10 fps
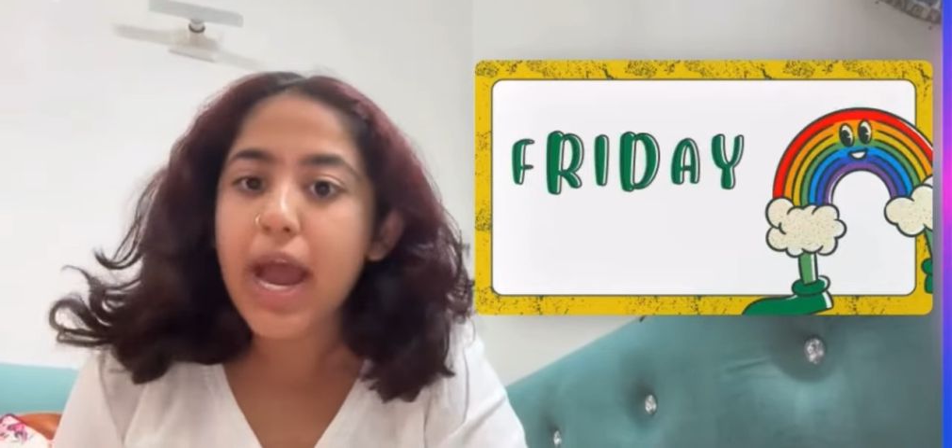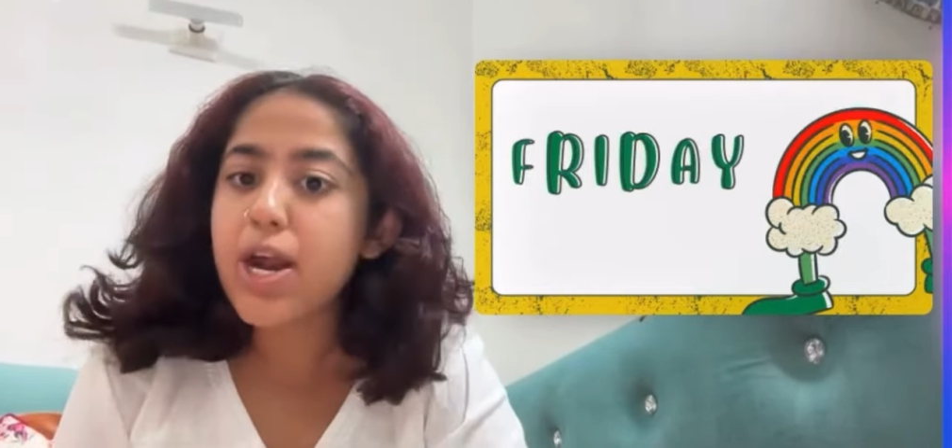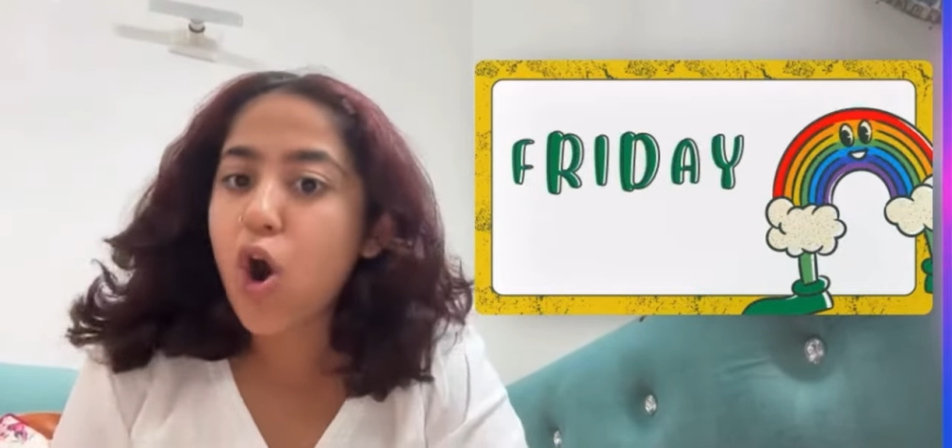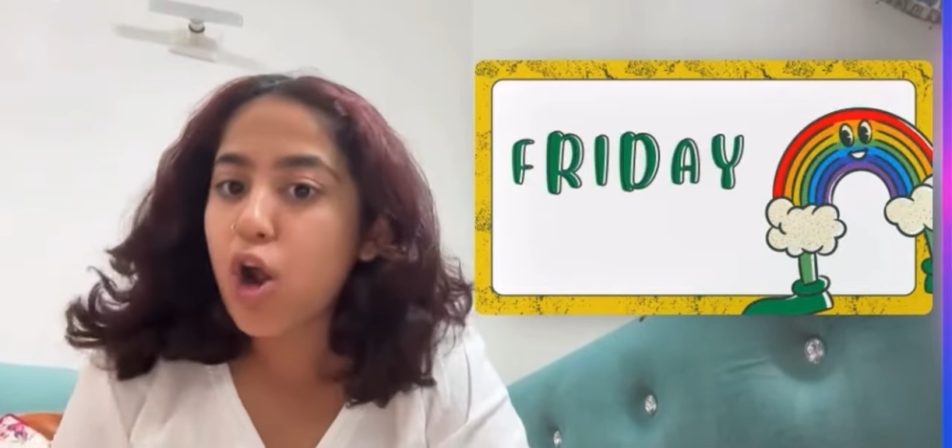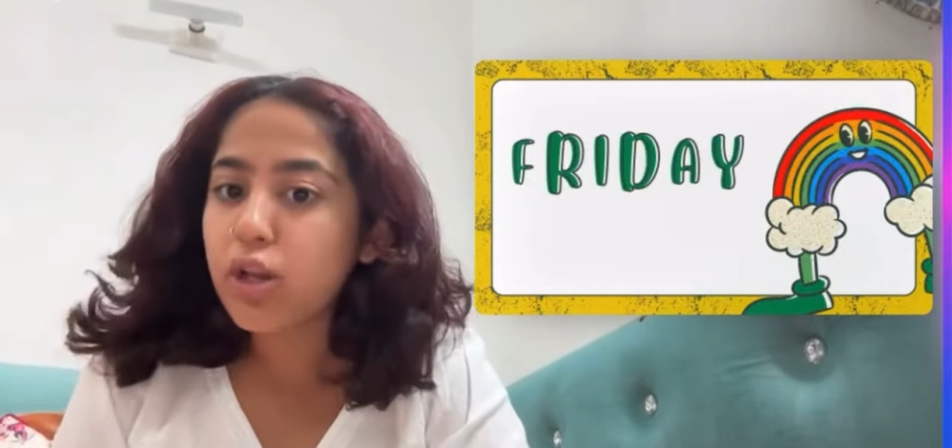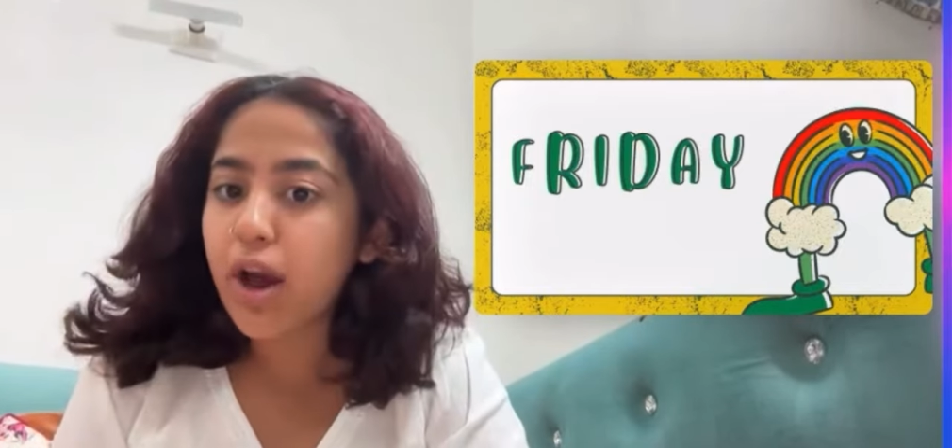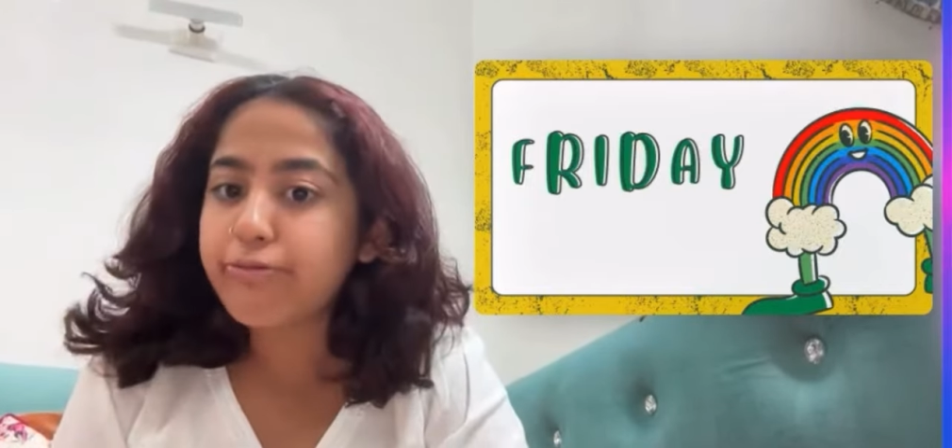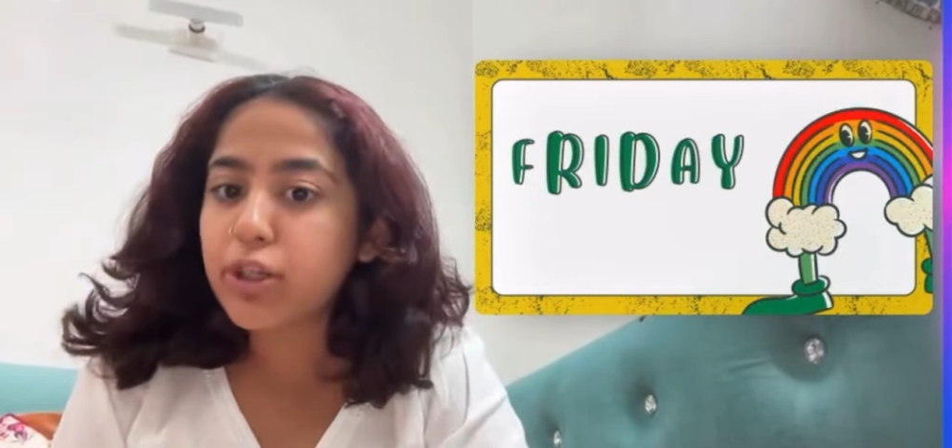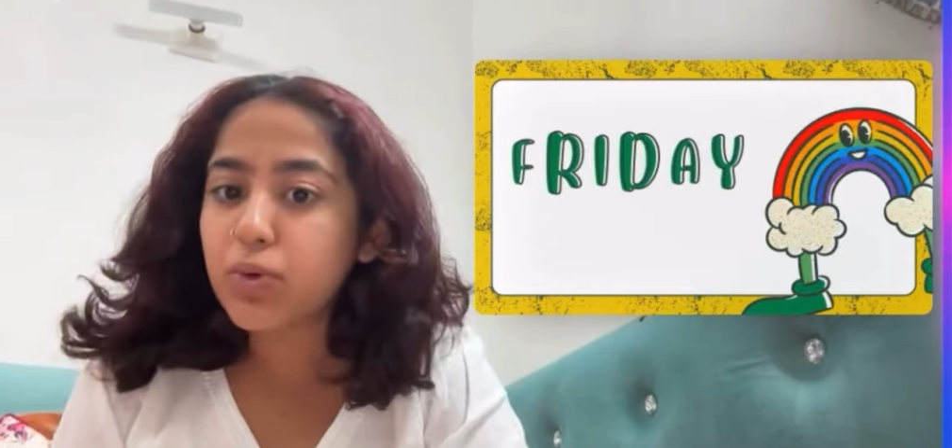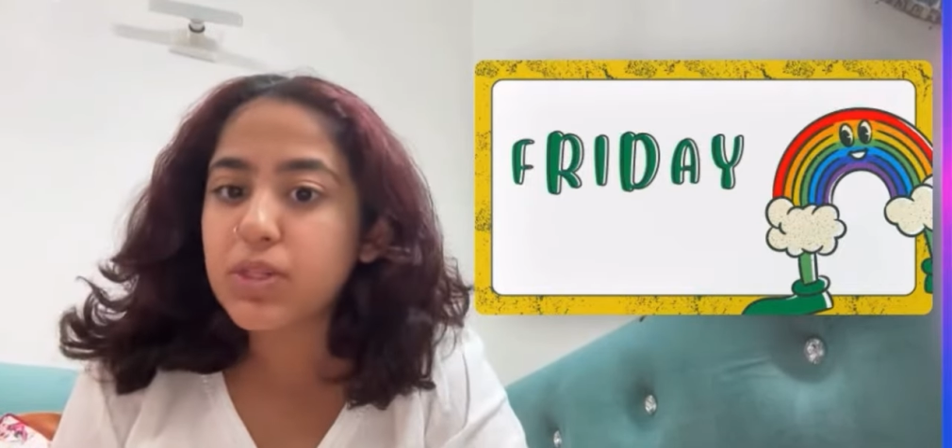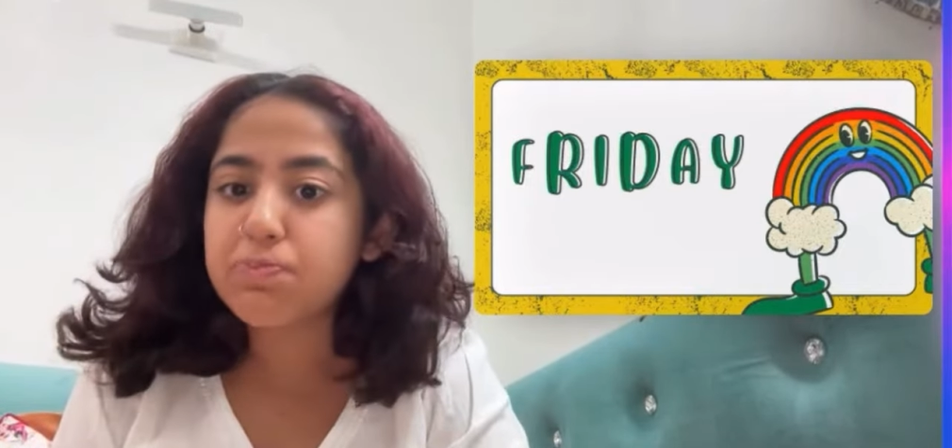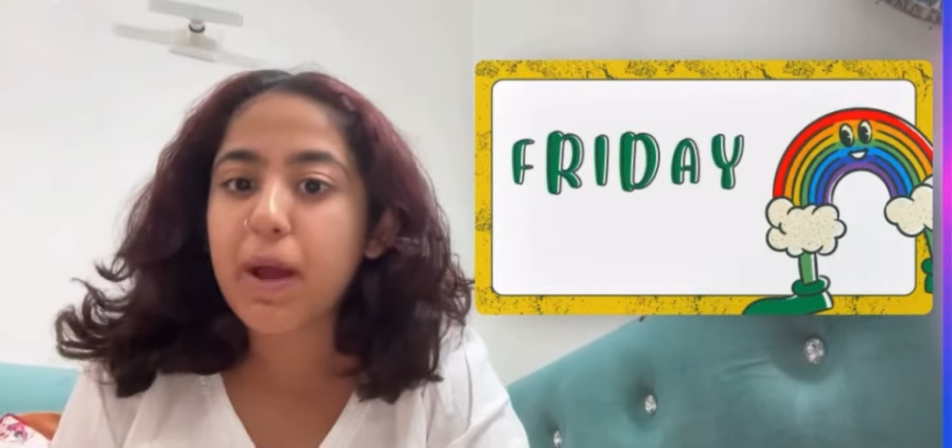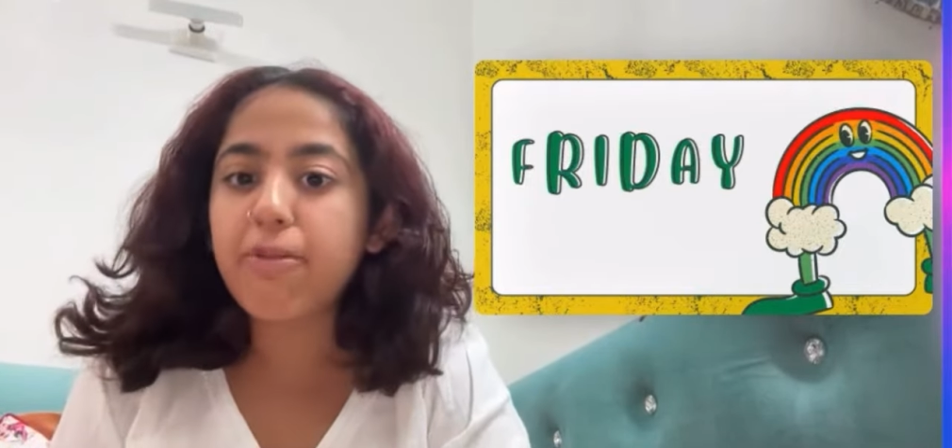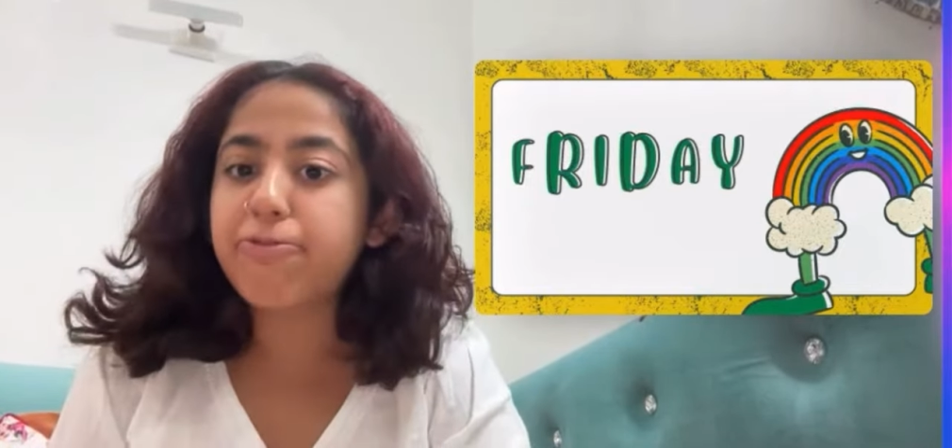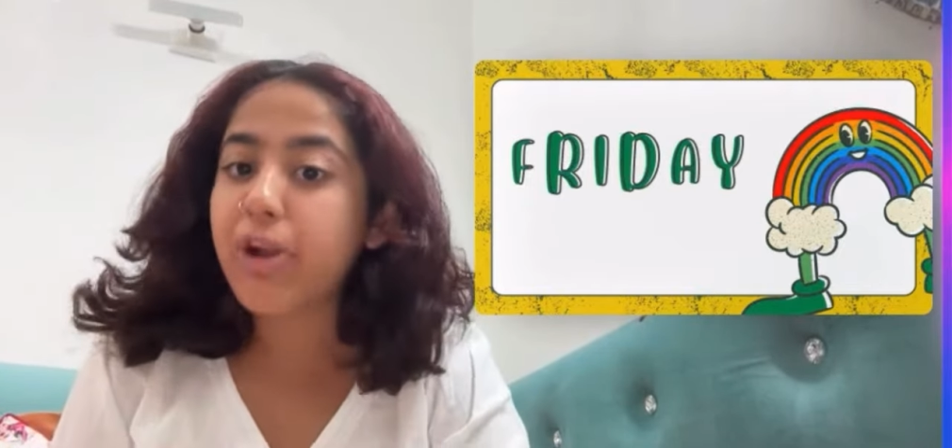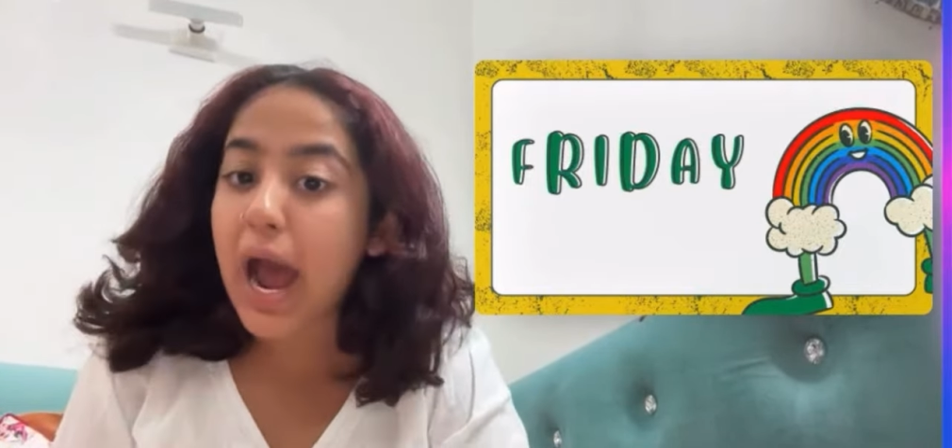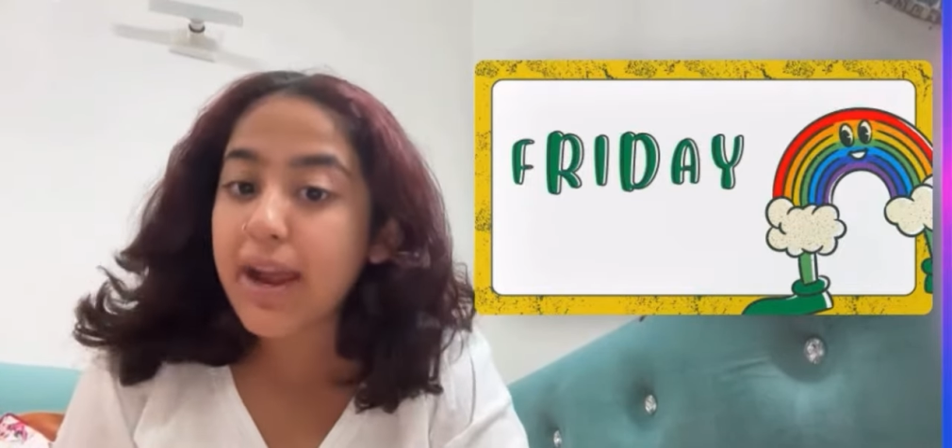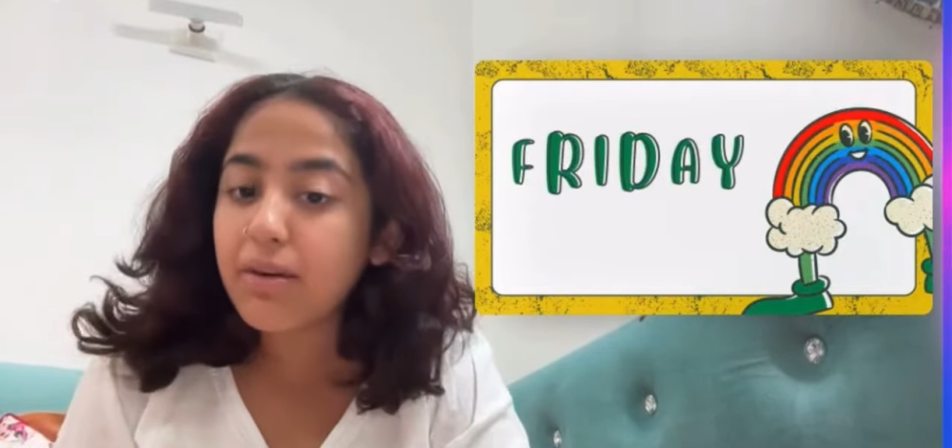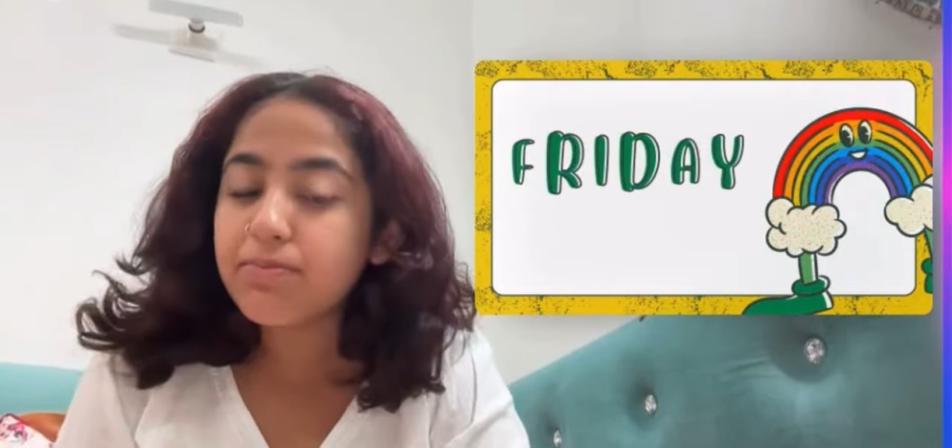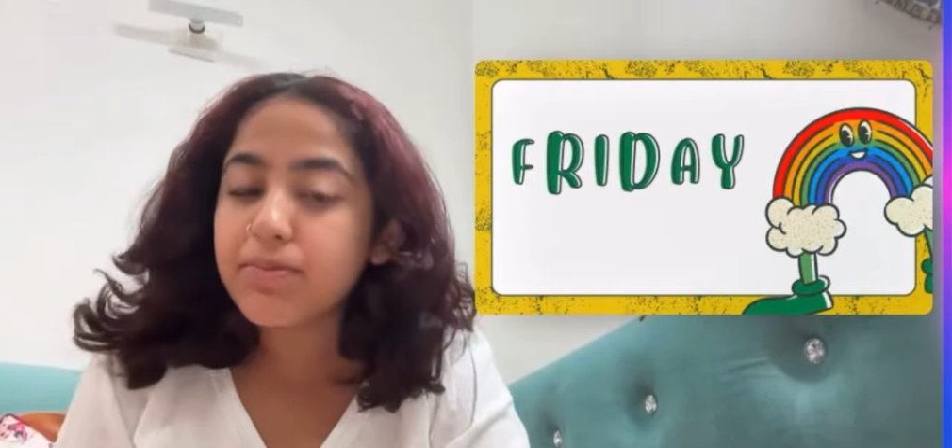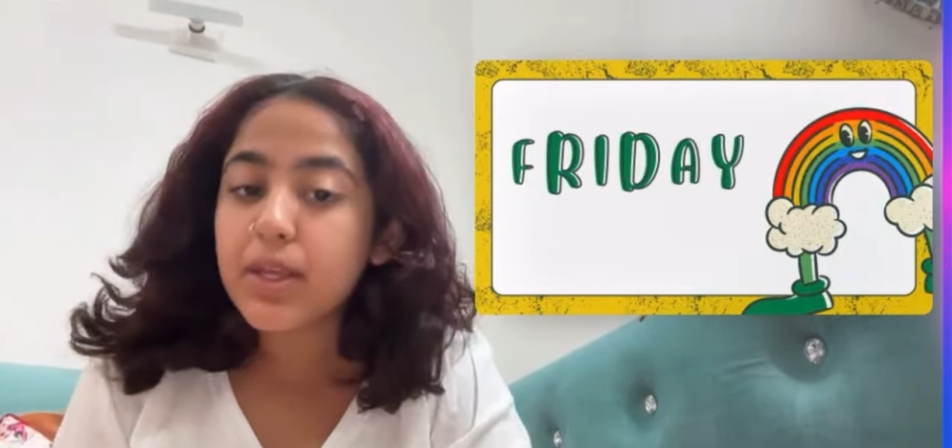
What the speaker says: and all you have to do is spell fry.